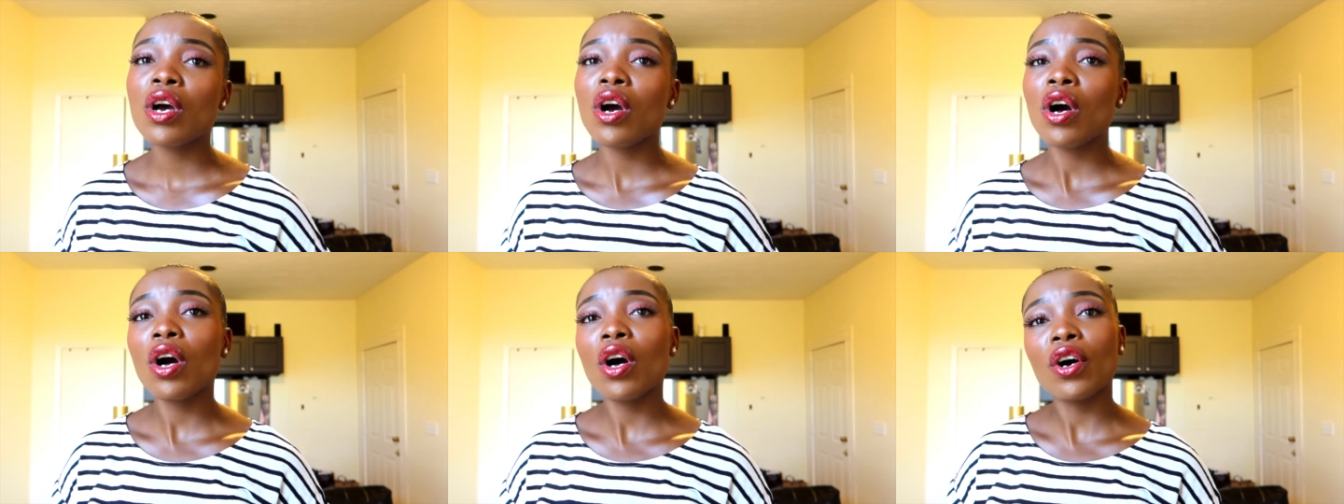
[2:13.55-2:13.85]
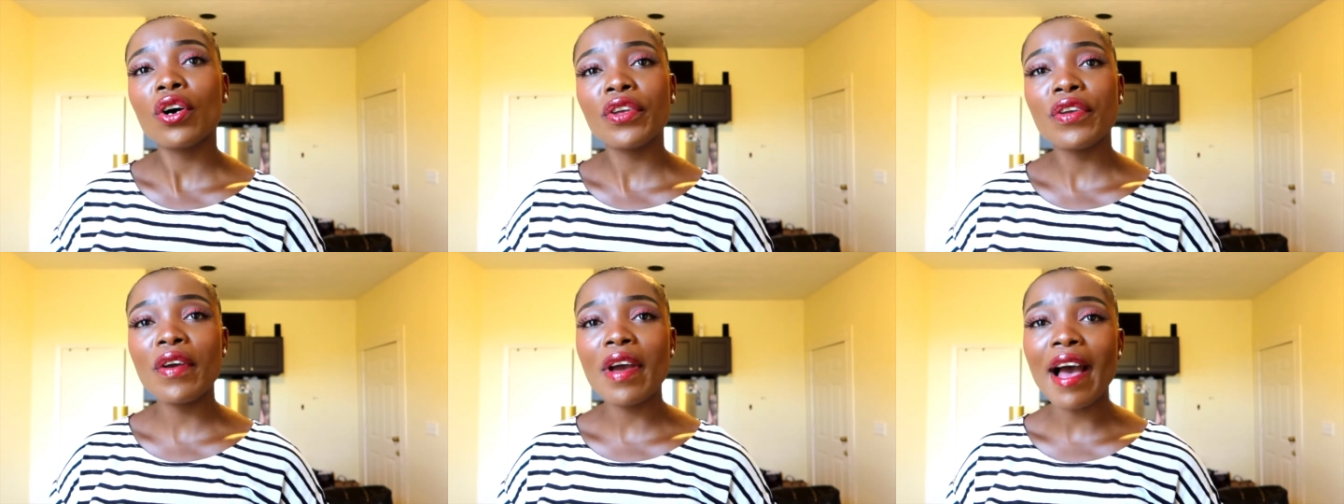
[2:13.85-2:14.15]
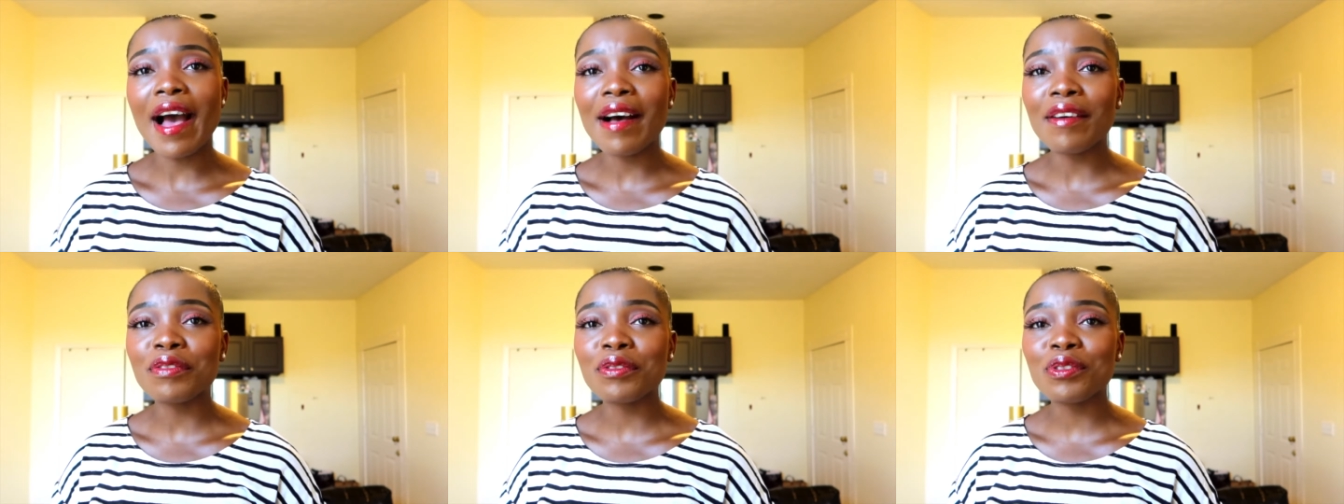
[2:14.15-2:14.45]
All you
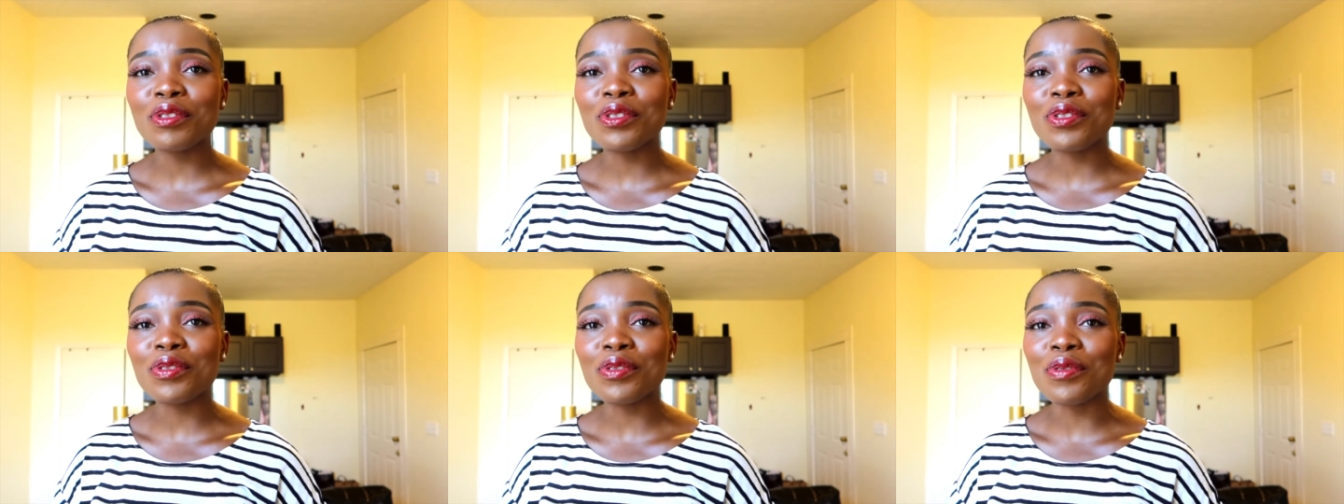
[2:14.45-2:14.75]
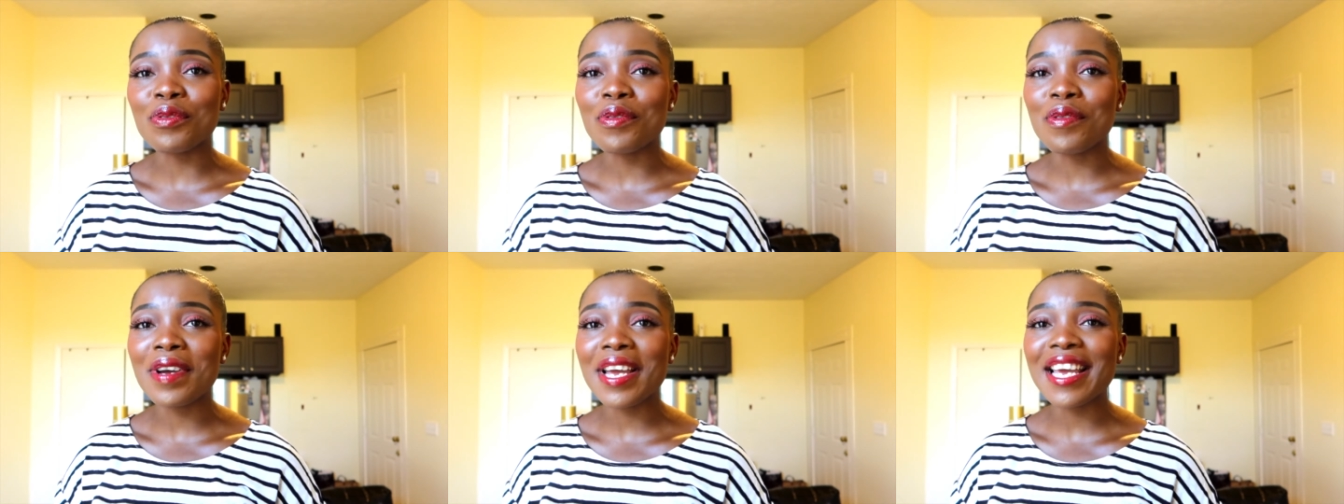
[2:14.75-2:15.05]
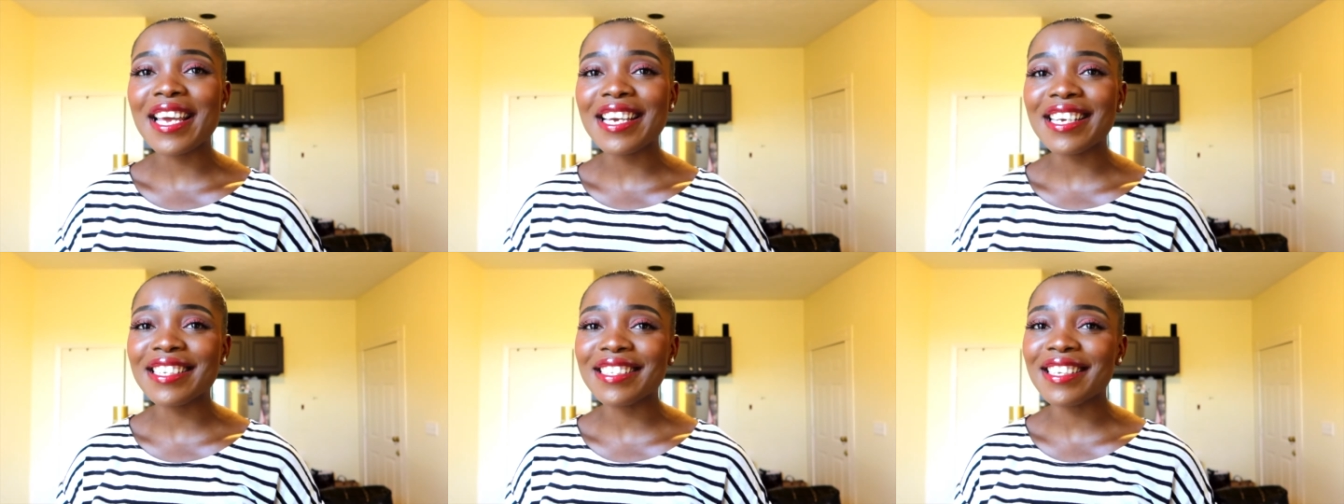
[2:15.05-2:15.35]
have to do
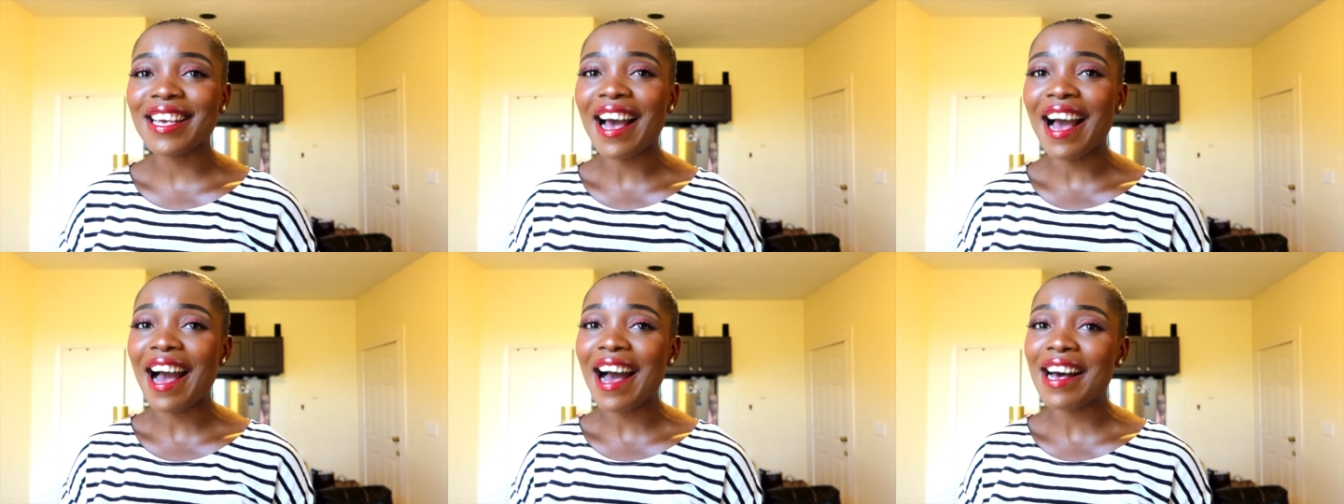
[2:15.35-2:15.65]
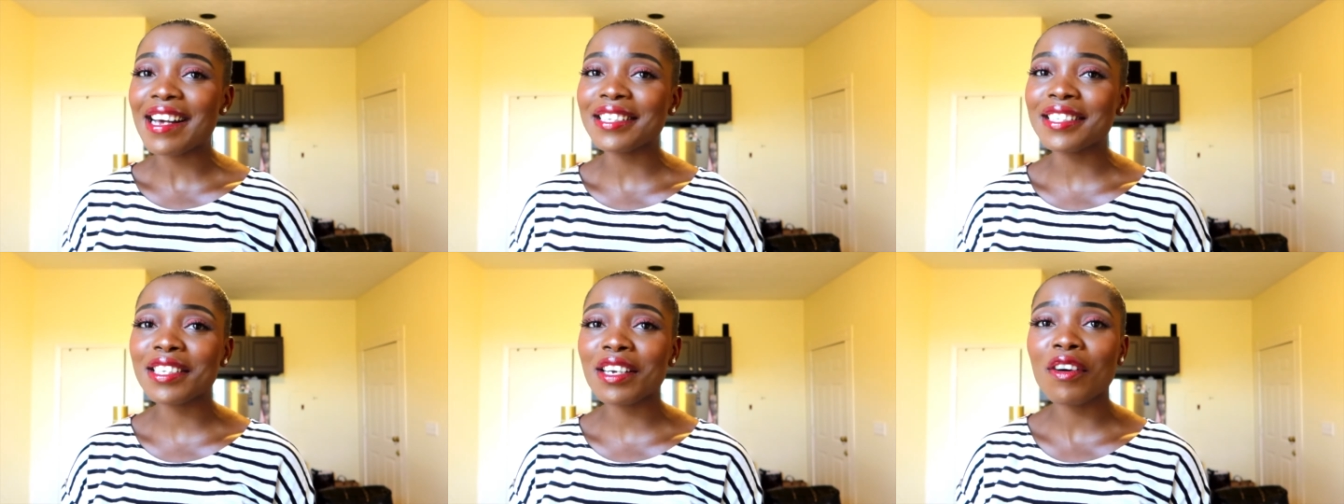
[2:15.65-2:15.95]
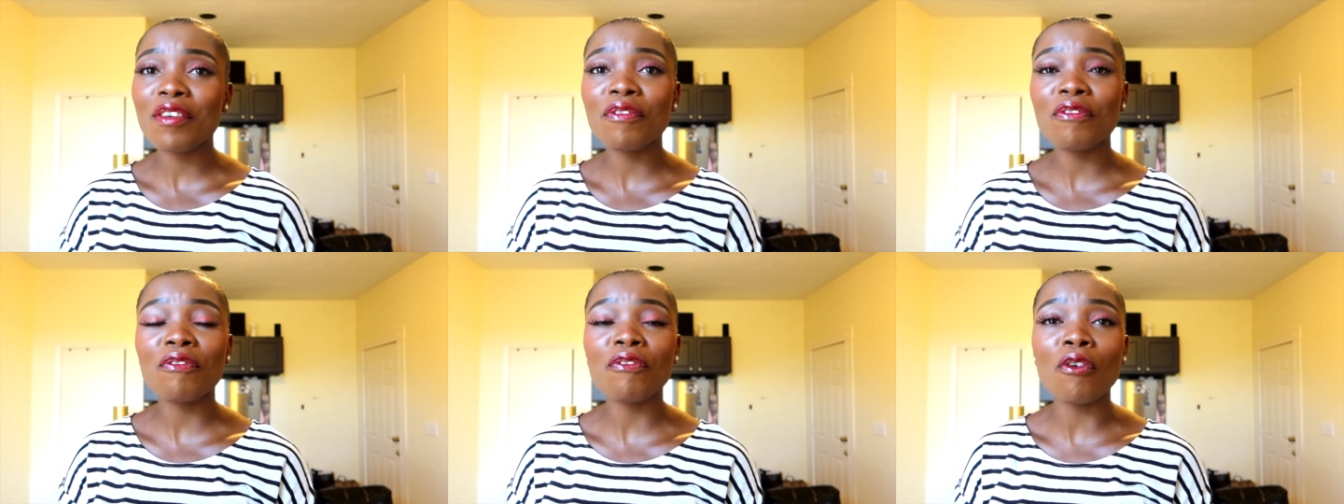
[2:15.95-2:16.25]
is ask
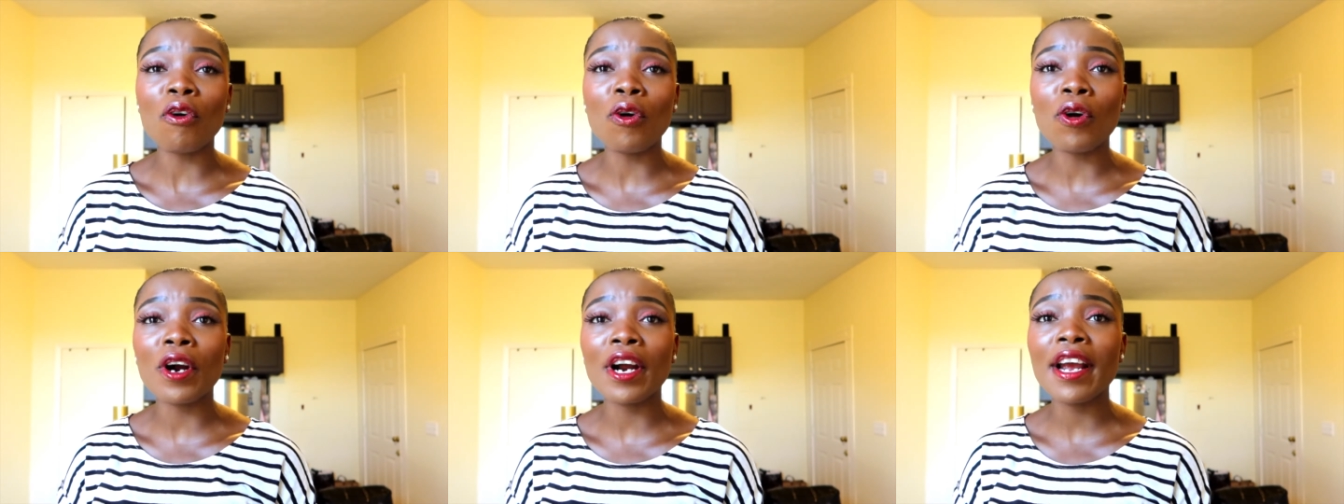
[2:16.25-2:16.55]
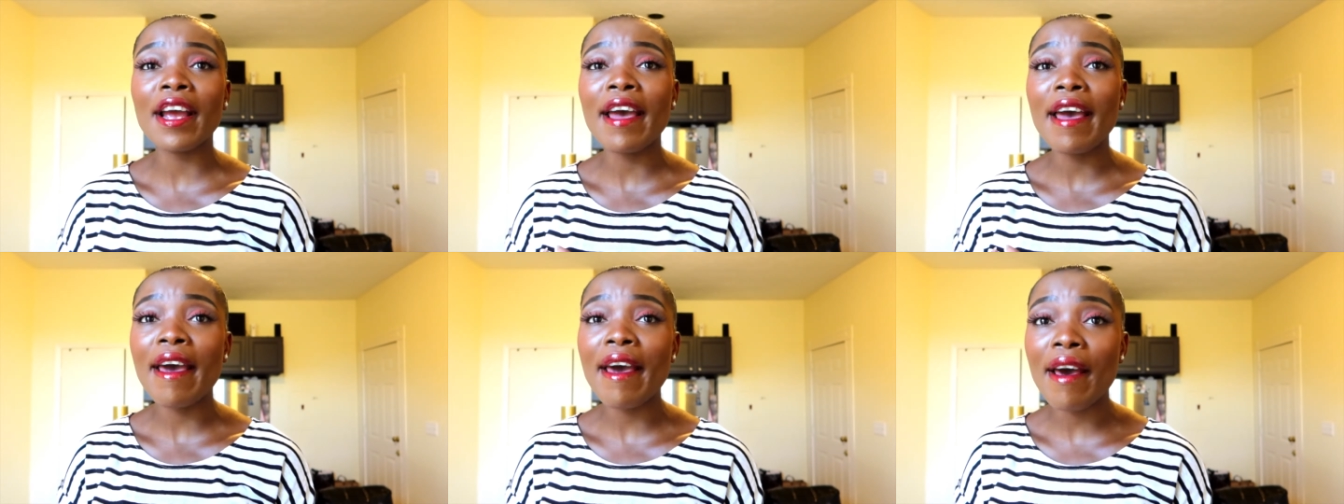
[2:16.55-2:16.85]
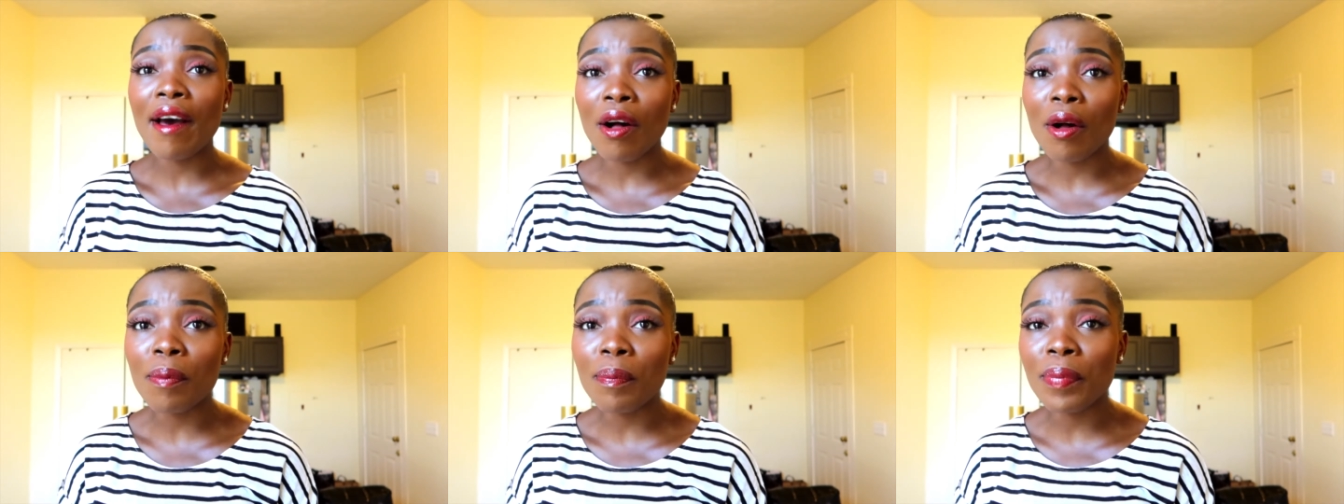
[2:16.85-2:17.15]
for
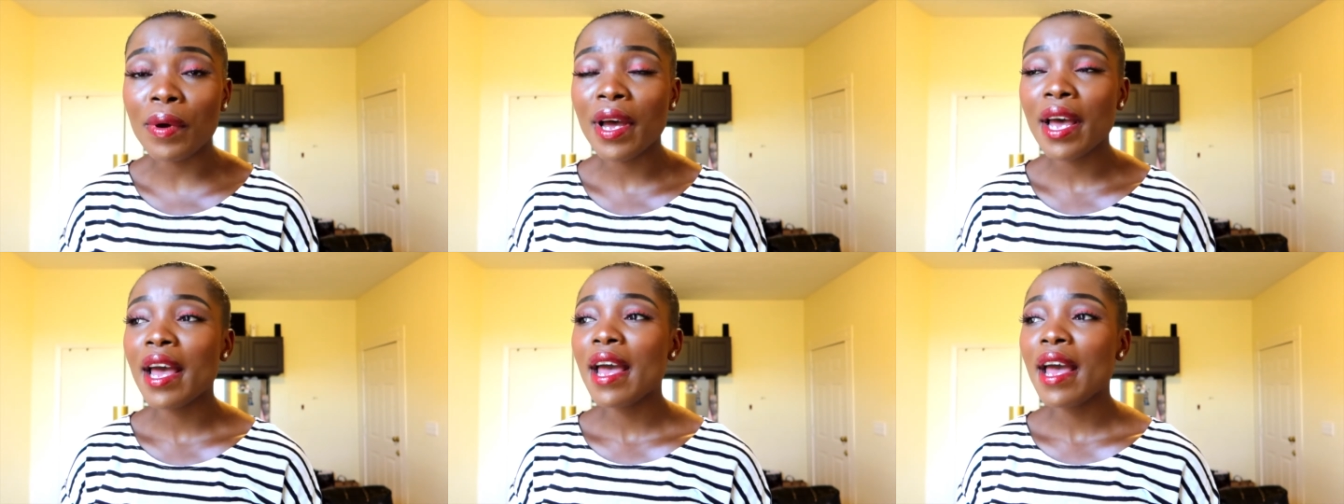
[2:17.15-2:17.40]
help,